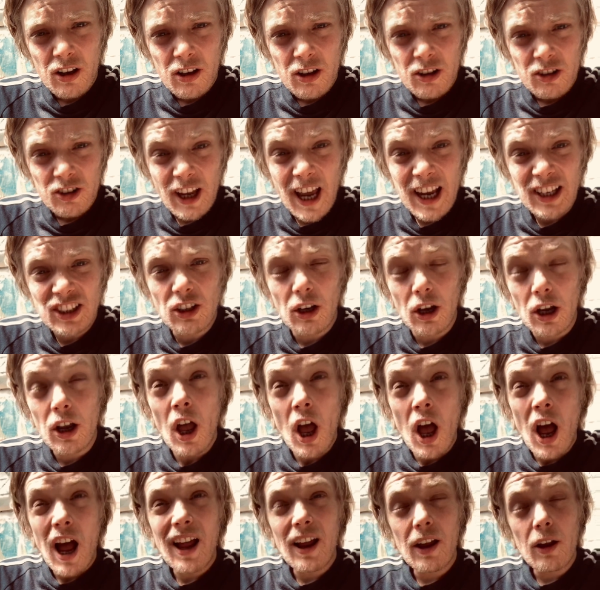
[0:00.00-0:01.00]
Yes,
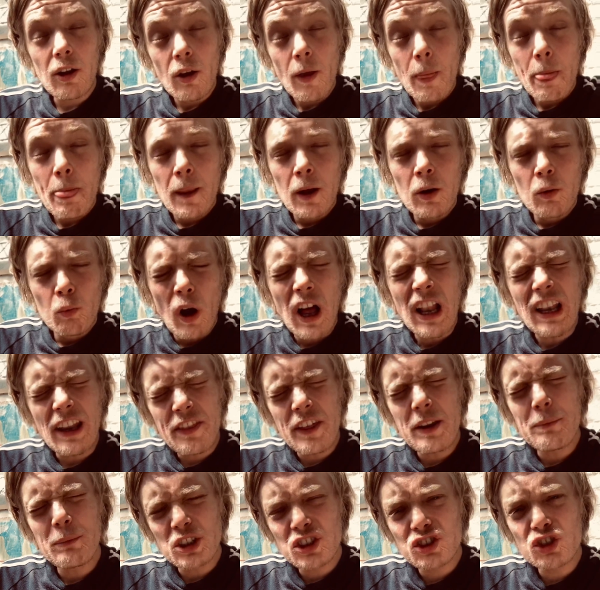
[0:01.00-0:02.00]
well, I
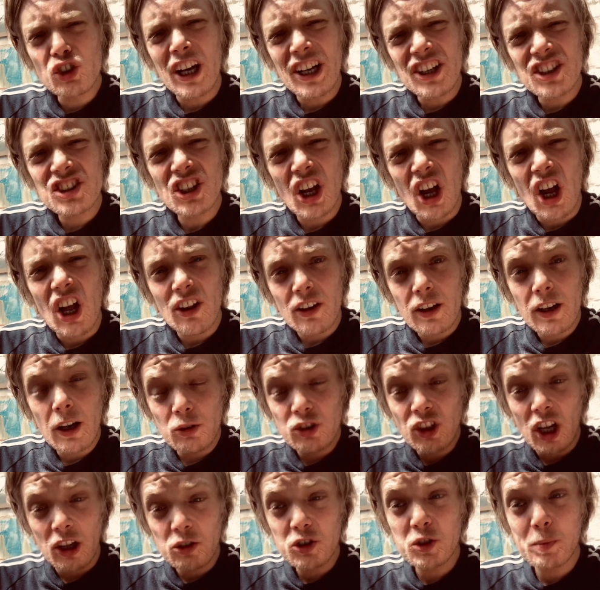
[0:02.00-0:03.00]
think my strengths are I
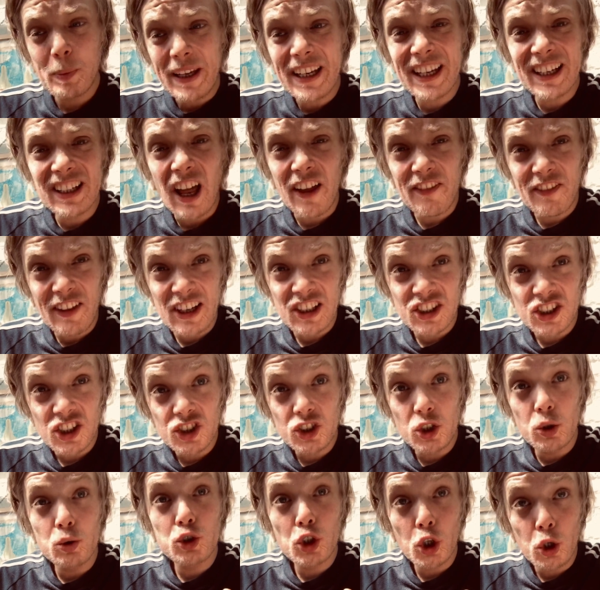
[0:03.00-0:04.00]
was speaking like this, as
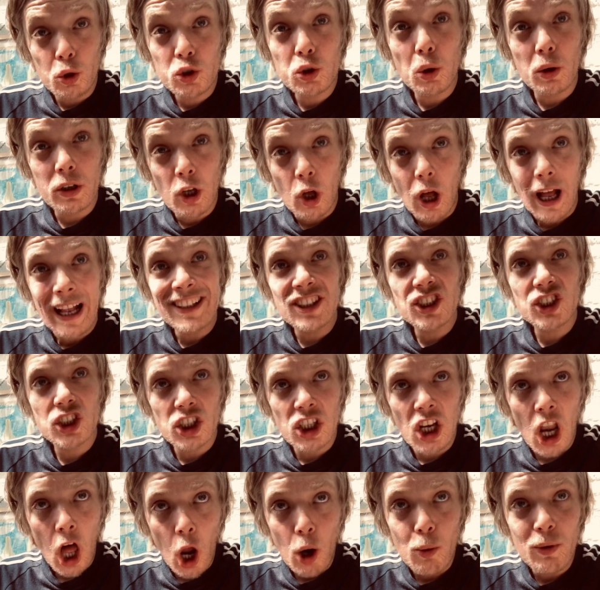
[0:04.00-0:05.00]
you do to a lot, and
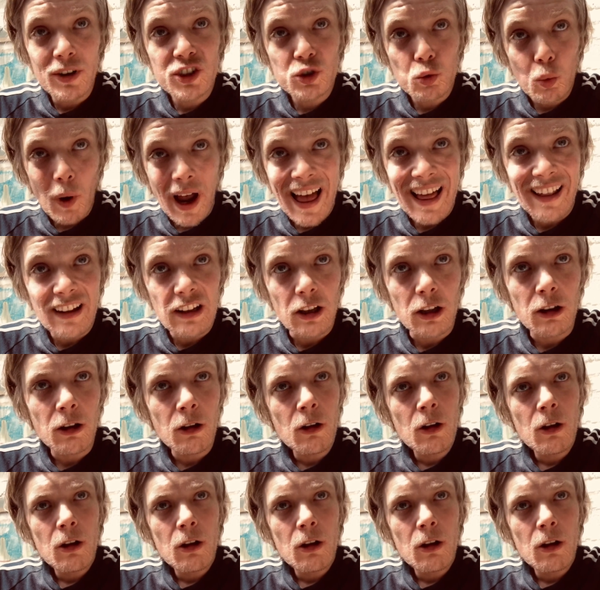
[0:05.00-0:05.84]
slow as well.